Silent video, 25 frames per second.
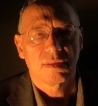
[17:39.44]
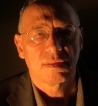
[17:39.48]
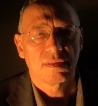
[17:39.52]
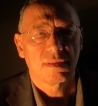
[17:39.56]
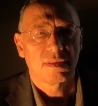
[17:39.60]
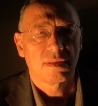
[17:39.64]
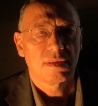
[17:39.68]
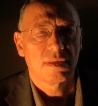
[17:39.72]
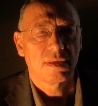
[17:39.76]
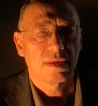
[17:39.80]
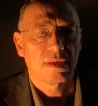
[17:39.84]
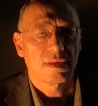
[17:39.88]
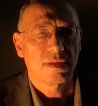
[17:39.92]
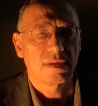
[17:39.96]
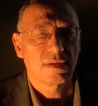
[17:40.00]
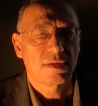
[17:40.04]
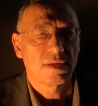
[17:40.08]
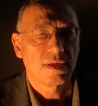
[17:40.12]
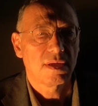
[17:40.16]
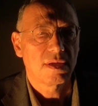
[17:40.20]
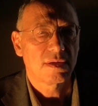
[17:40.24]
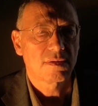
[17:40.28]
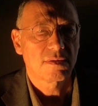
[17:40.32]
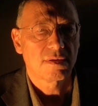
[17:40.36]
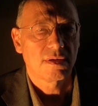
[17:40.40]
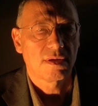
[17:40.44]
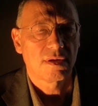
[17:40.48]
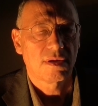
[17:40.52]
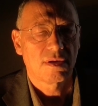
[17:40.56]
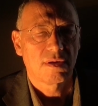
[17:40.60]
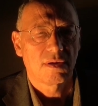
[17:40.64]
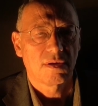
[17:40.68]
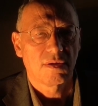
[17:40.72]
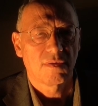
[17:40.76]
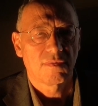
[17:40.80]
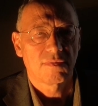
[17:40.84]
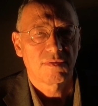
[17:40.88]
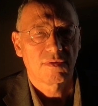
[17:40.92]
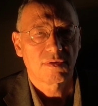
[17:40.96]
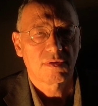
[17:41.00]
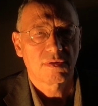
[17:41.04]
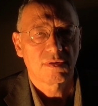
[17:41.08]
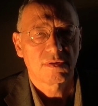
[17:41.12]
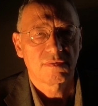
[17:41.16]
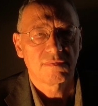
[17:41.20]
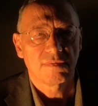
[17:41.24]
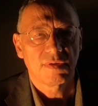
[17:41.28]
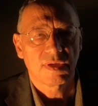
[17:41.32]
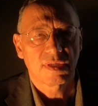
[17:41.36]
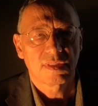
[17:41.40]
the interior of the
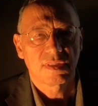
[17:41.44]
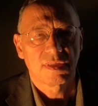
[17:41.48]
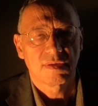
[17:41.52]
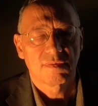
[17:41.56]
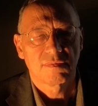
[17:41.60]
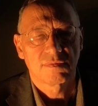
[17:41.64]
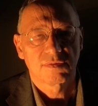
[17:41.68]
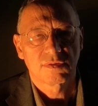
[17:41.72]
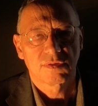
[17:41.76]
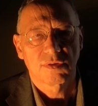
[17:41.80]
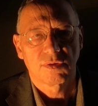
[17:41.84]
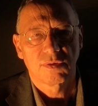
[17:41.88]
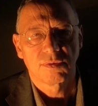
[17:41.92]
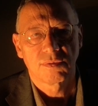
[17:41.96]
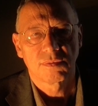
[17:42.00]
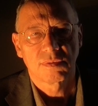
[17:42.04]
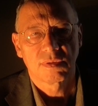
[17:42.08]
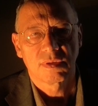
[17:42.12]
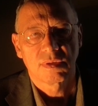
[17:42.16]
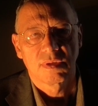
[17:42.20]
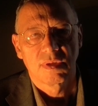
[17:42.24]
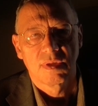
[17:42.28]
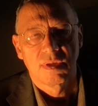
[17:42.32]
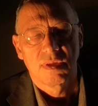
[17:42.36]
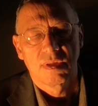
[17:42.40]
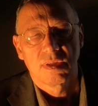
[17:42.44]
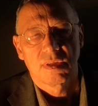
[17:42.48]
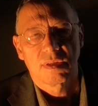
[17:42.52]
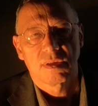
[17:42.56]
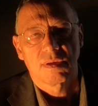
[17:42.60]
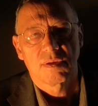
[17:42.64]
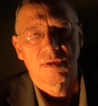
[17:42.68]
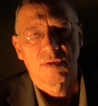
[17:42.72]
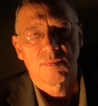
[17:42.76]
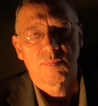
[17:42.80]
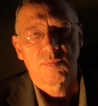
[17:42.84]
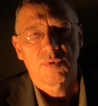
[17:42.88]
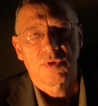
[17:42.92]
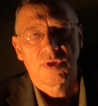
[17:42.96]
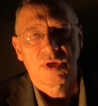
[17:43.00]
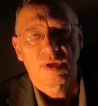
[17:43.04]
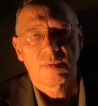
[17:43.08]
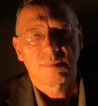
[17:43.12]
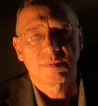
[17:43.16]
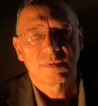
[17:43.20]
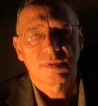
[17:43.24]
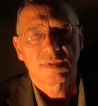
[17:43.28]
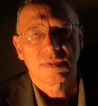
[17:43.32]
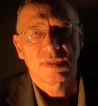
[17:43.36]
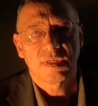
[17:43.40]
convective zone,
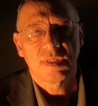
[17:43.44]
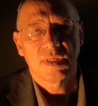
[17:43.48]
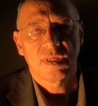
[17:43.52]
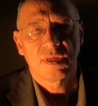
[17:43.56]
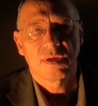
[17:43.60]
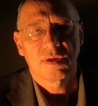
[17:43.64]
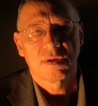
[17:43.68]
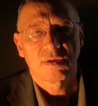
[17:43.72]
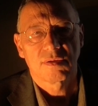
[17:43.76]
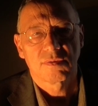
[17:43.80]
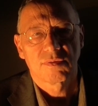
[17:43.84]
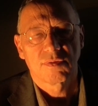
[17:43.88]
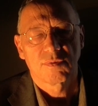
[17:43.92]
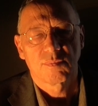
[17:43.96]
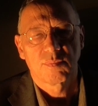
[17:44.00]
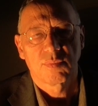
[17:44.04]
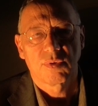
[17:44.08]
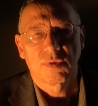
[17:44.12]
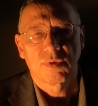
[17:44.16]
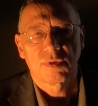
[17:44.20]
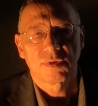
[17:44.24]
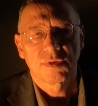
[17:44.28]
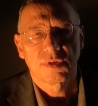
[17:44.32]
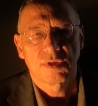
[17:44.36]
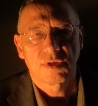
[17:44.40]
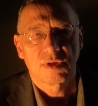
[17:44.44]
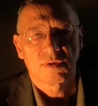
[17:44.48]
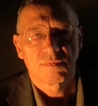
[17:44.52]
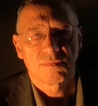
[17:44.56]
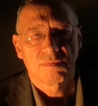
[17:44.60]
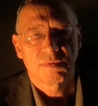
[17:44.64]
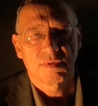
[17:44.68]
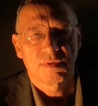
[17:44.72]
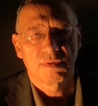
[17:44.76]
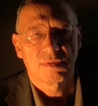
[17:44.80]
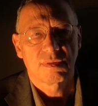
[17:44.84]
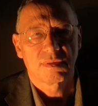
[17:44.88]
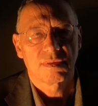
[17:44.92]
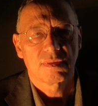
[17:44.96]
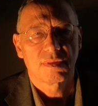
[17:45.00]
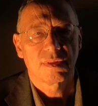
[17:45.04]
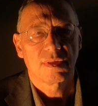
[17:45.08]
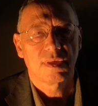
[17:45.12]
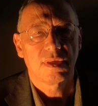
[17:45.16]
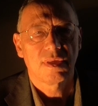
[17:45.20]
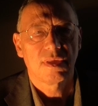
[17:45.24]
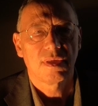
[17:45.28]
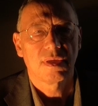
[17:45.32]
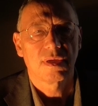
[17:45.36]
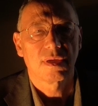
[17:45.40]
perhaps near the border with
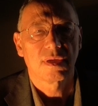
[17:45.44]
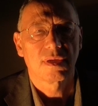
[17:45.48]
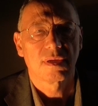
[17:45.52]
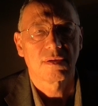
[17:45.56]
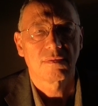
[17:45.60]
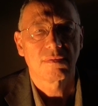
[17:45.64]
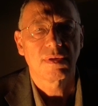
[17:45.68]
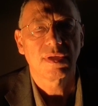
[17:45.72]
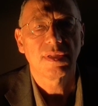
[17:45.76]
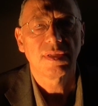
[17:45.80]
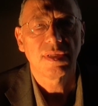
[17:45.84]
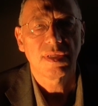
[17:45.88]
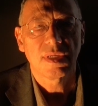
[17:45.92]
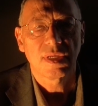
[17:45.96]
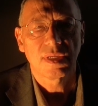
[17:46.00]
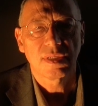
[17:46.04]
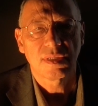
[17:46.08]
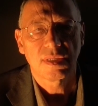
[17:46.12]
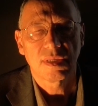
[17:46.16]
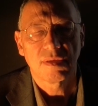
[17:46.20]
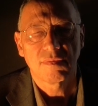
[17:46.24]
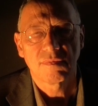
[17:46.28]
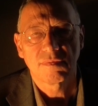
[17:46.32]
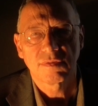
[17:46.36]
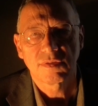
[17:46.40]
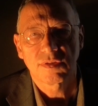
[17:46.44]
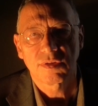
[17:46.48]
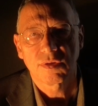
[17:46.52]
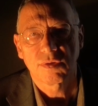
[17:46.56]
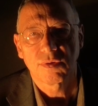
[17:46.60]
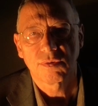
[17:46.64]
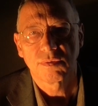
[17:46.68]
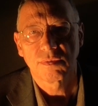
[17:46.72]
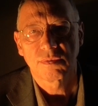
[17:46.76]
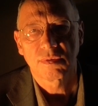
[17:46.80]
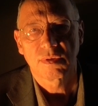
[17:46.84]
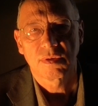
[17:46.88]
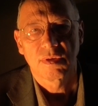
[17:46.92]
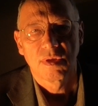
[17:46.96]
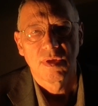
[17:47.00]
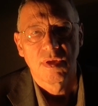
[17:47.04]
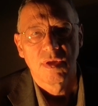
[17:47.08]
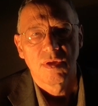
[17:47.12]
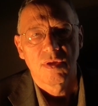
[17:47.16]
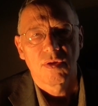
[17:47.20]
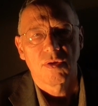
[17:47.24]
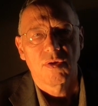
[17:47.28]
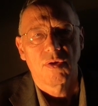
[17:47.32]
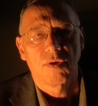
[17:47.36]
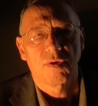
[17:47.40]
the radiative zone,
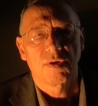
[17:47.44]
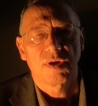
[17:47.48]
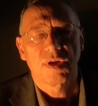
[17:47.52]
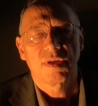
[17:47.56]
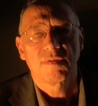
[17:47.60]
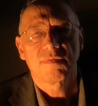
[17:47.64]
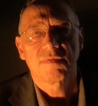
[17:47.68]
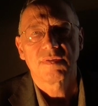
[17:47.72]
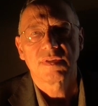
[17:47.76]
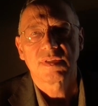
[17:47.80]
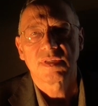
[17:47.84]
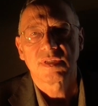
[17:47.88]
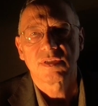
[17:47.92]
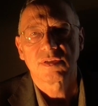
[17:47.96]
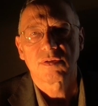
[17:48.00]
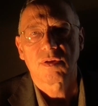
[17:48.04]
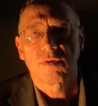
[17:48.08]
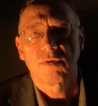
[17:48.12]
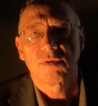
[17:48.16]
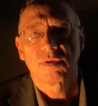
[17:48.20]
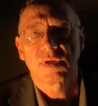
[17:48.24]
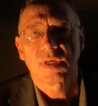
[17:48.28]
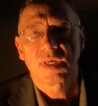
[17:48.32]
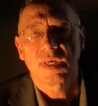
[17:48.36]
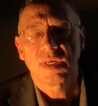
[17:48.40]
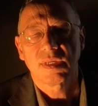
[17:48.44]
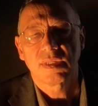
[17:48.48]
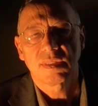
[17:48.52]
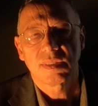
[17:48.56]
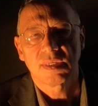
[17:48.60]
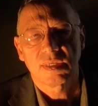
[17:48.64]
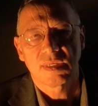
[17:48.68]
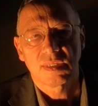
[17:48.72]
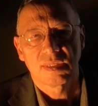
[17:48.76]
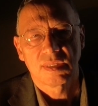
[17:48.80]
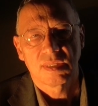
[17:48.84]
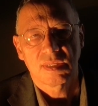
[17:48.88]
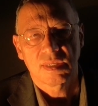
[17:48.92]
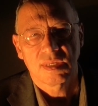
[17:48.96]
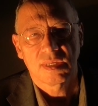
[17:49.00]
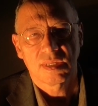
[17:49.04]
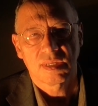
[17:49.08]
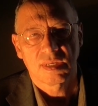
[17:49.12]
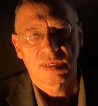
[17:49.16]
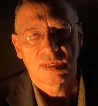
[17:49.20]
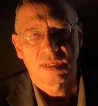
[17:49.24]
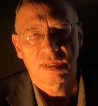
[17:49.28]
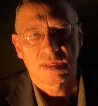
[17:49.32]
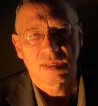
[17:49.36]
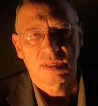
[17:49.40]
or if it is located
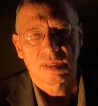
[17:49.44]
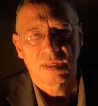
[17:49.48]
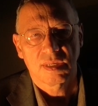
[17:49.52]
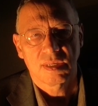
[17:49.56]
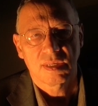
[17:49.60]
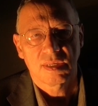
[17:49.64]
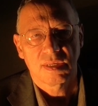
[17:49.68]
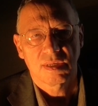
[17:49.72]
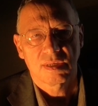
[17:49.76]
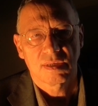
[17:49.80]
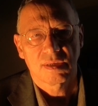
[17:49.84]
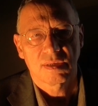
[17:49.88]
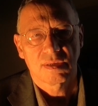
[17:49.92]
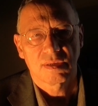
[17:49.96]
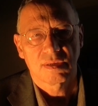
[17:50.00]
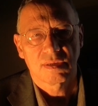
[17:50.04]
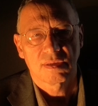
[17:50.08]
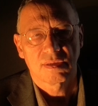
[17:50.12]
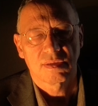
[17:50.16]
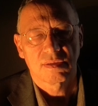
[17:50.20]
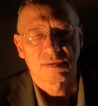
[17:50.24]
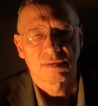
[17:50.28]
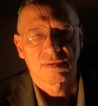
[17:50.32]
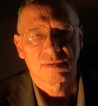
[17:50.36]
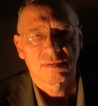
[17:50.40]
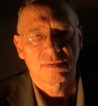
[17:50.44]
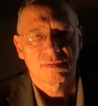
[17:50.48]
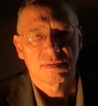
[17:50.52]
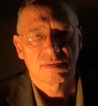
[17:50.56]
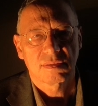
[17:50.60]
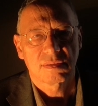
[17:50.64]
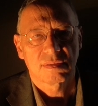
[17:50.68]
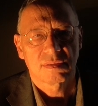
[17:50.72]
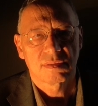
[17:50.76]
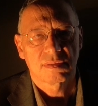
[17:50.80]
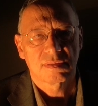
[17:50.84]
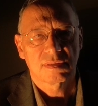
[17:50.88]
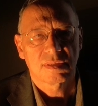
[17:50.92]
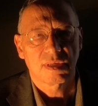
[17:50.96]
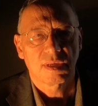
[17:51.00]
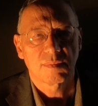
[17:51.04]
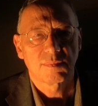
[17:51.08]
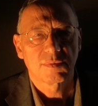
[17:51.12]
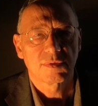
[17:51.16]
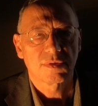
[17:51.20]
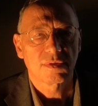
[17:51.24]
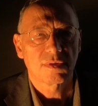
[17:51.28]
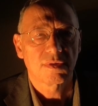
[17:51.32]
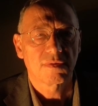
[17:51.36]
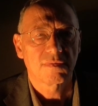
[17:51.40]
in a
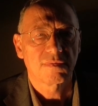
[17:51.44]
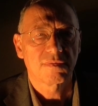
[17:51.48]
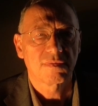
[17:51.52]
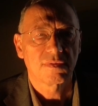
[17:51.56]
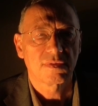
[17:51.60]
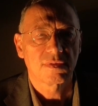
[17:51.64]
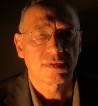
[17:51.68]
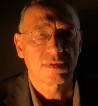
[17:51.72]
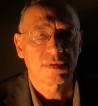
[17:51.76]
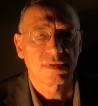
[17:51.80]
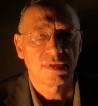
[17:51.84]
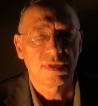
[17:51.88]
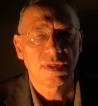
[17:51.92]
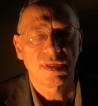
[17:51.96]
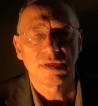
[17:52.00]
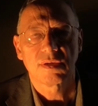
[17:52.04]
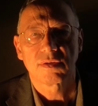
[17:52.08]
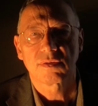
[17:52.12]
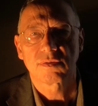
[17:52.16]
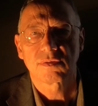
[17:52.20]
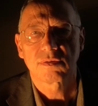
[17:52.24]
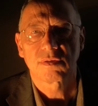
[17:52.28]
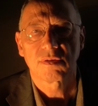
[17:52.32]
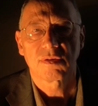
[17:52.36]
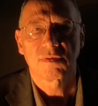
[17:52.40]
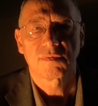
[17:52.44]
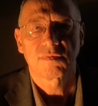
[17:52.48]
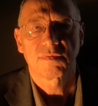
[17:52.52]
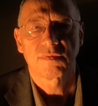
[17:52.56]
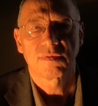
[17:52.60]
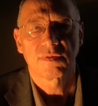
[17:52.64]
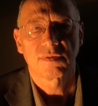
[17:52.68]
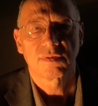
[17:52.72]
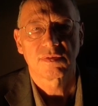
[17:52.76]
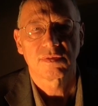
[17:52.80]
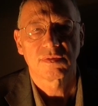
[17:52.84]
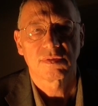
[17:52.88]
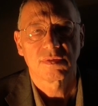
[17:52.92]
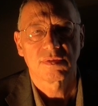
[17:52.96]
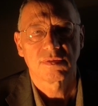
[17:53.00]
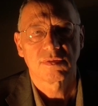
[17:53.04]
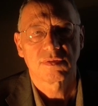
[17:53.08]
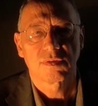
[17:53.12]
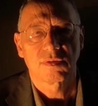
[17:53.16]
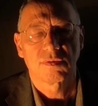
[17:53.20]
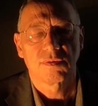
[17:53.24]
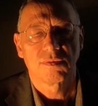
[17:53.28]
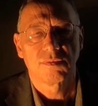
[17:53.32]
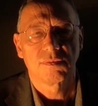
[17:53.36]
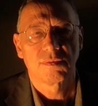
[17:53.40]
subsurface, near-surface
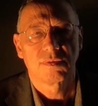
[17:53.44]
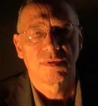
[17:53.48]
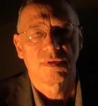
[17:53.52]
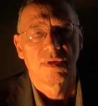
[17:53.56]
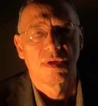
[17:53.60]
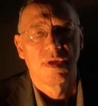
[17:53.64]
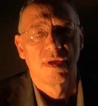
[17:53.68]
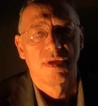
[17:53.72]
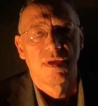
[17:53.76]
zone,